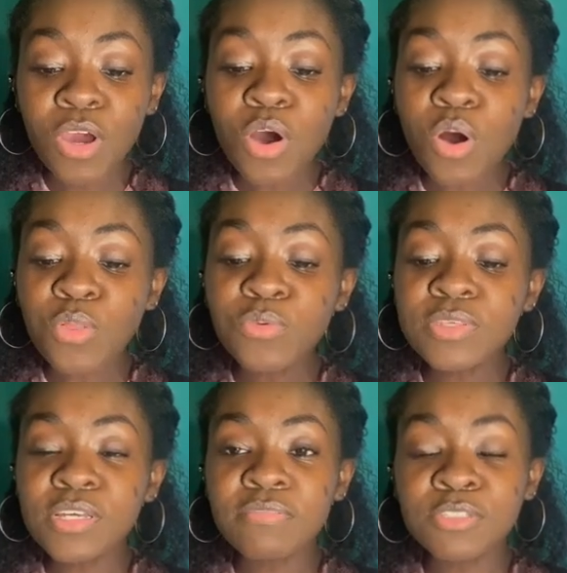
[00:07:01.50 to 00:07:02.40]
All 3
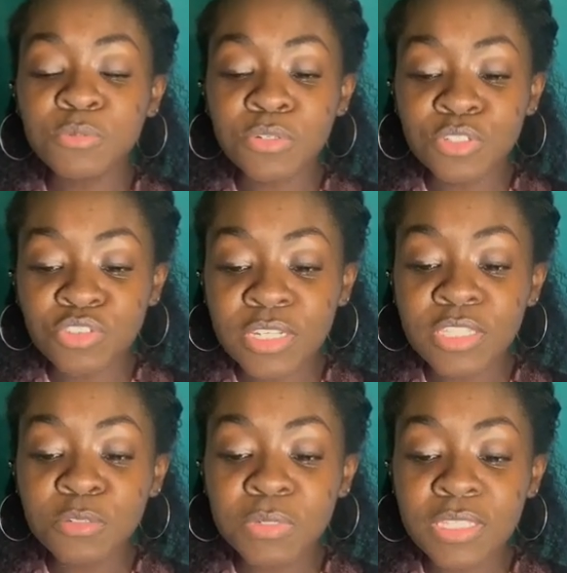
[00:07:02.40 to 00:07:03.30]
servants were
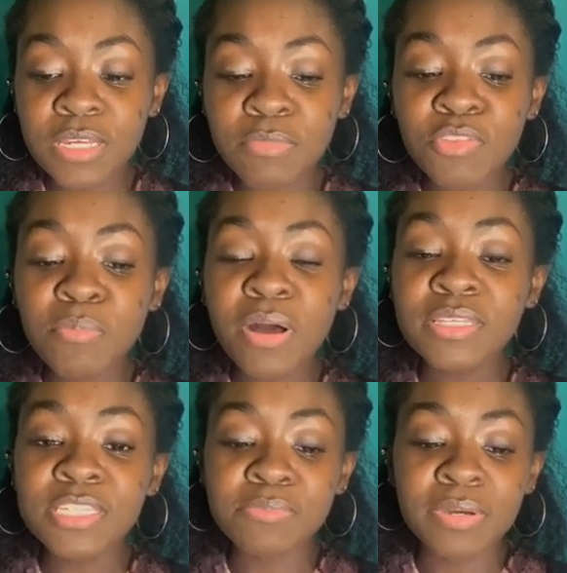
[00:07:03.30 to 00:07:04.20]
entrusted with some of their
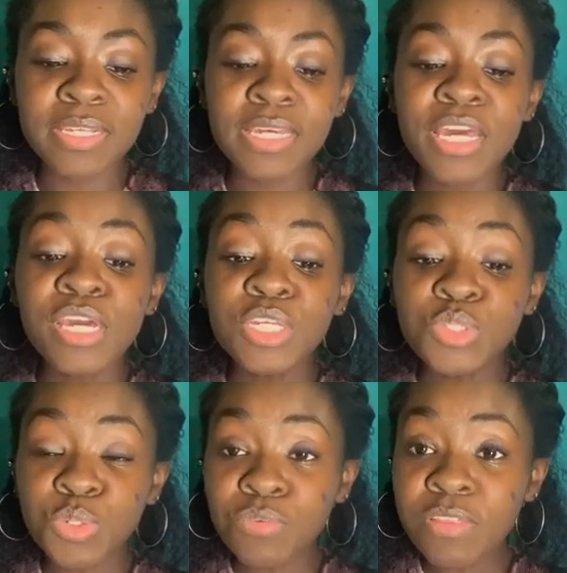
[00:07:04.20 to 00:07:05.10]
boss's money.
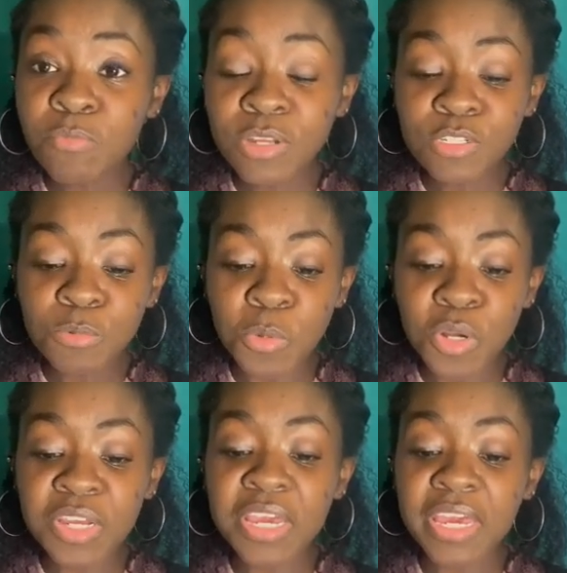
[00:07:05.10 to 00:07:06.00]
2 of them went to
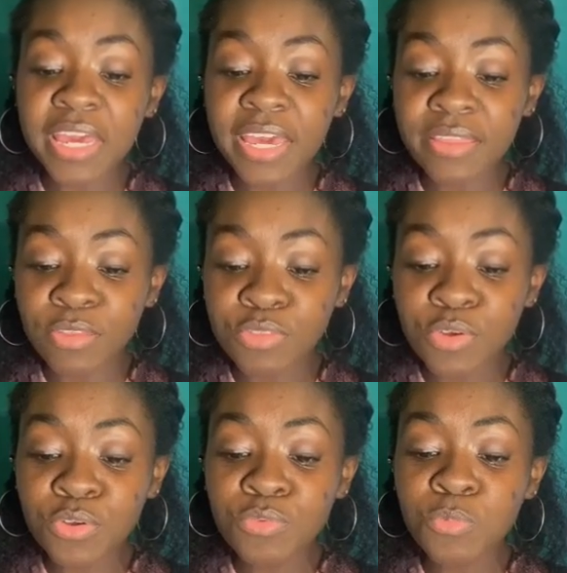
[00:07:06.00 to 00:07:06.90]
work, and the
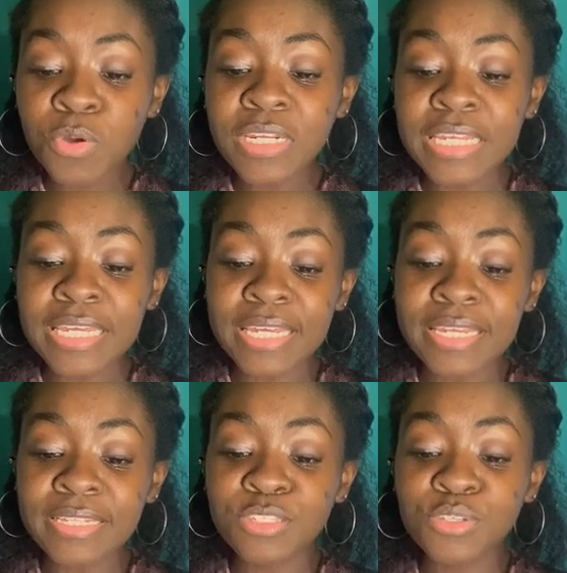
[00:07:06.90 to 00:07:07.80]
third one hid
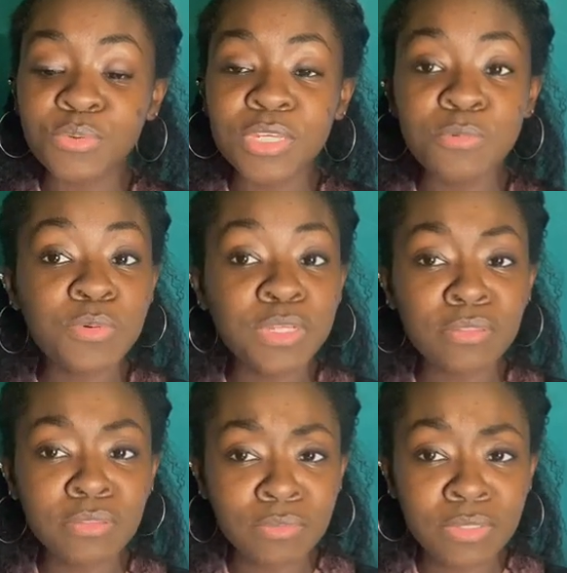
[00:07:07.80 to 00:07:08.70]
it so he
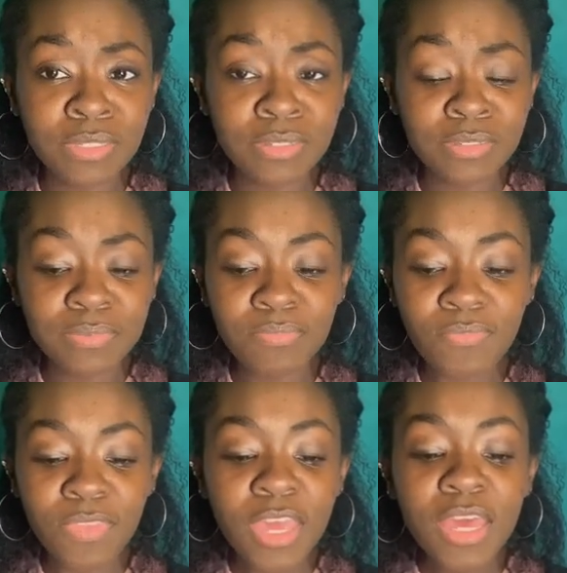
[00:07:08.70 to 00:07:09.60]
wouldn't lose it.
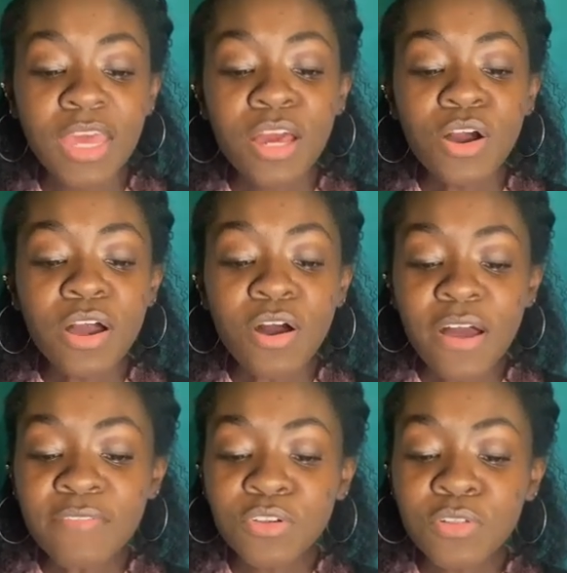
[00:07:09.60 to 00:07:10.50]

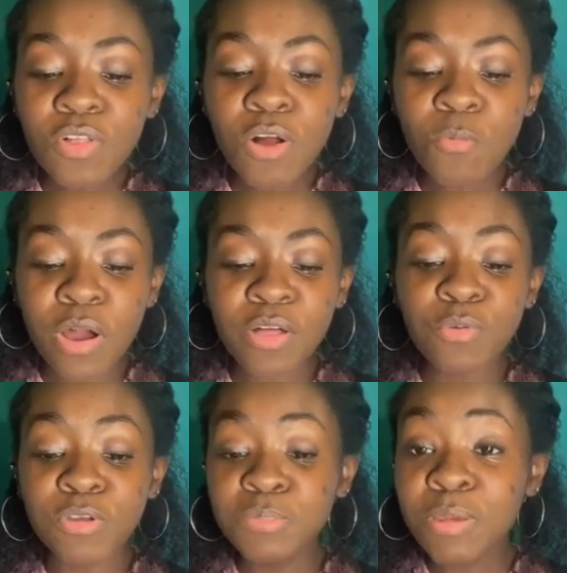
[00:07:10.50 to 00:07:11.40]
After a long while, the
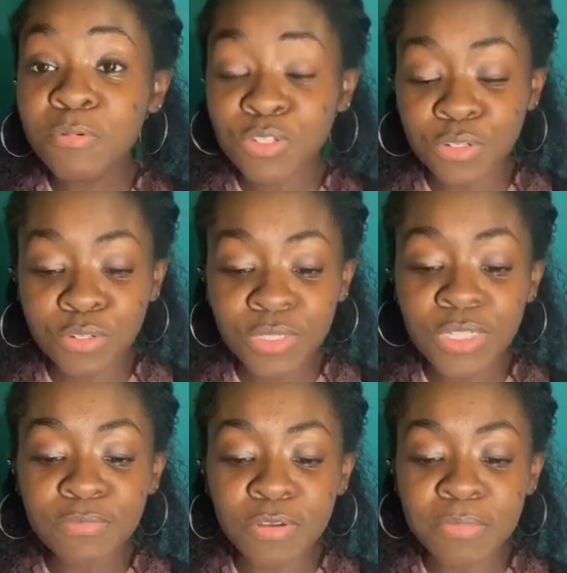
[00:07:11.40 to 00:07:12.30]
rich man
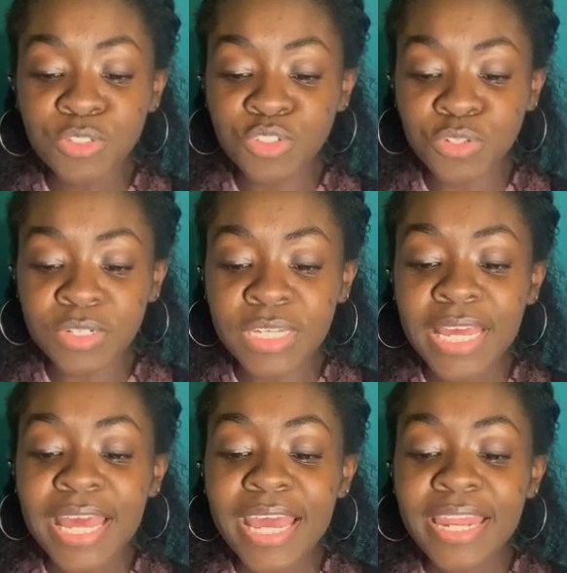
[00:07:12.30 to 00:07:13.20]
returned from his journey
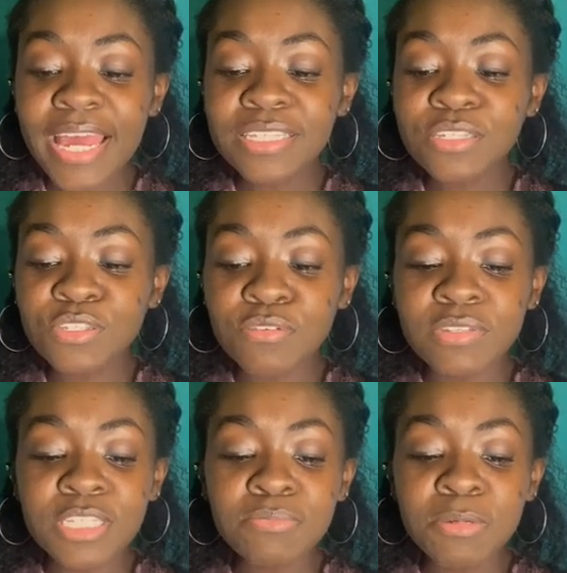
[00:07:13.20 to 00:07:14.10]
and asked his
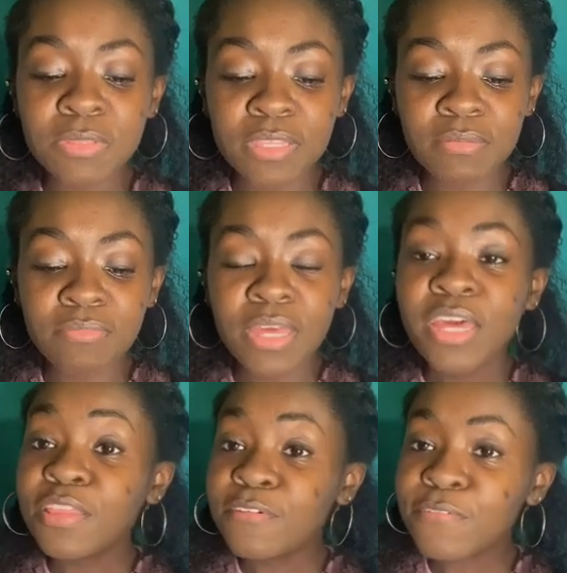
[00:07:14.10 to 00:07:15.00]
servants to meet with him.
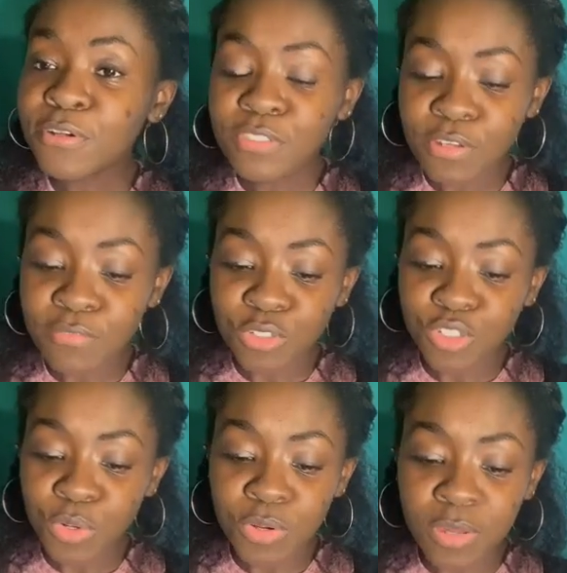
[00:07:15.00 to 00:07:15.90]
The first servant
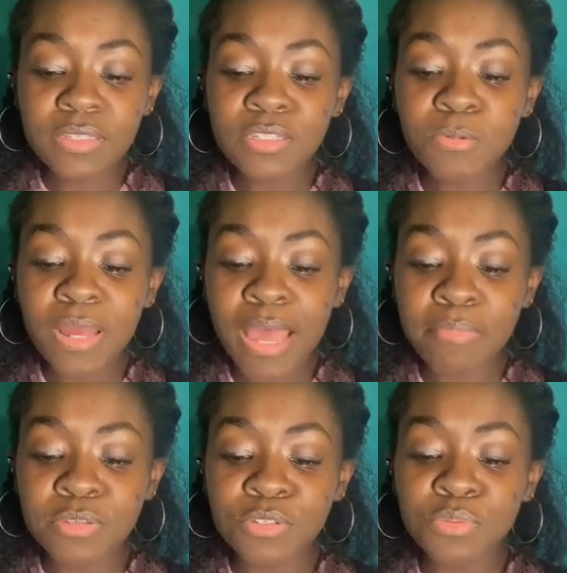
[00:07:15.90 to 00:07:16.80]
showed up. Listen to what
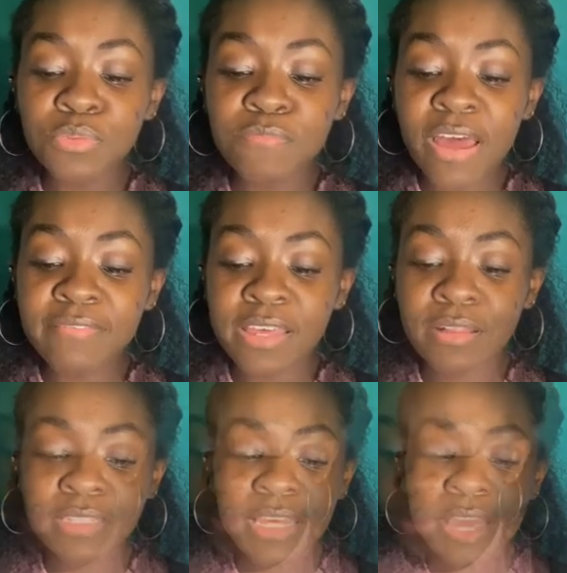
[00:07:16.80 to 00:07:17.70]
happened to the 5
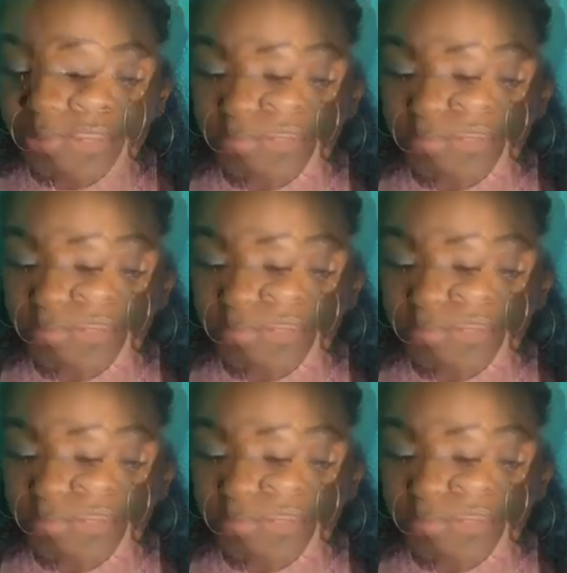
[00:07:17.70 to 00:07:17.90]
talents he had.